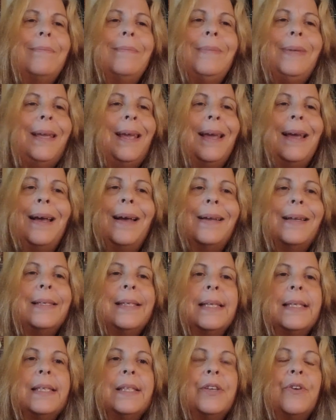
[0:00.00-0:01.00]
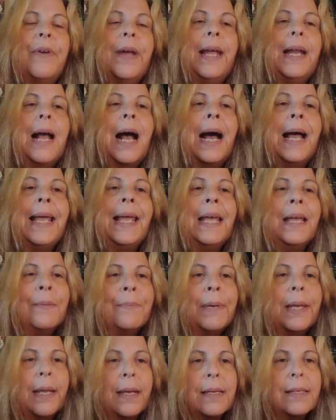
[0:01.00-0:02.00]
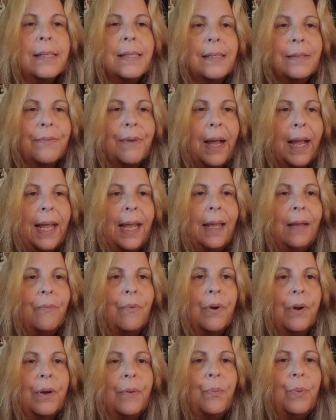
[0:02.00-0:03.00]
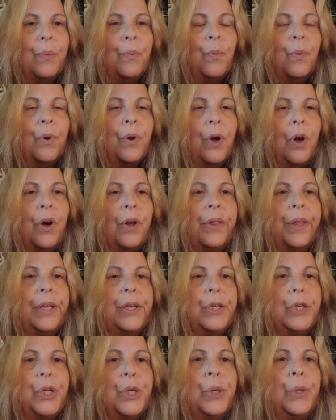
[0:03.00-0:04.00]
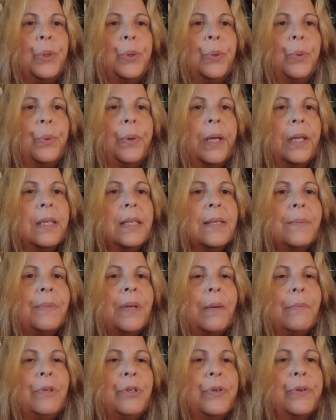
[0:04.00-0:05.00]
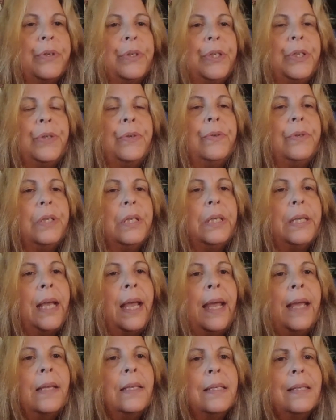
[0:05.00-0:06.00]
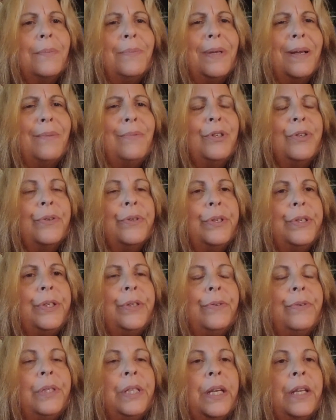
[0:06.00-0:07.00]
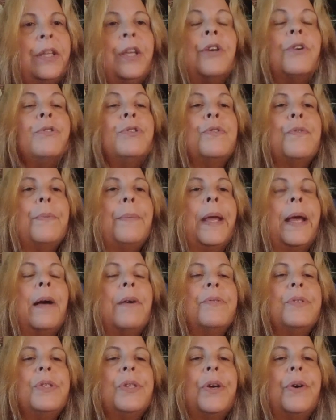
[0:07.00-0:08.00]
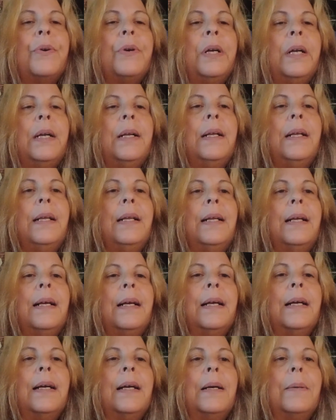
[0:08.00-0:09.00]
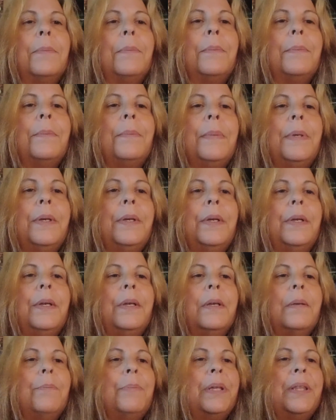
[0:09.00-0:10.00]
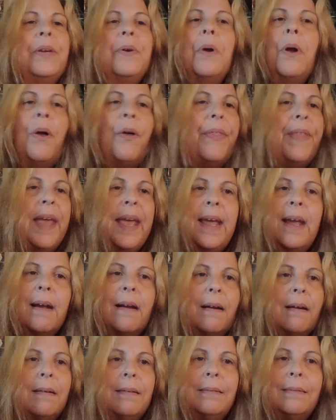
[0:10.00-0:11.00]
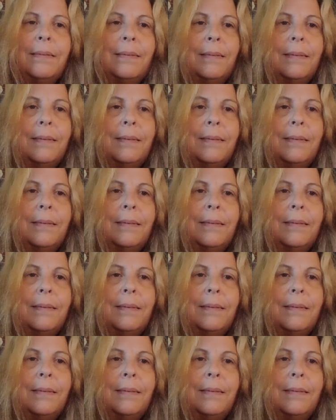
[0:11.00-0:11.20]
Yeah, because it's the great I amness, right? When we're all in tune, and sometimes you're in tune today, and sometimes you're in tune 10 years from now. So, um, but they're all there.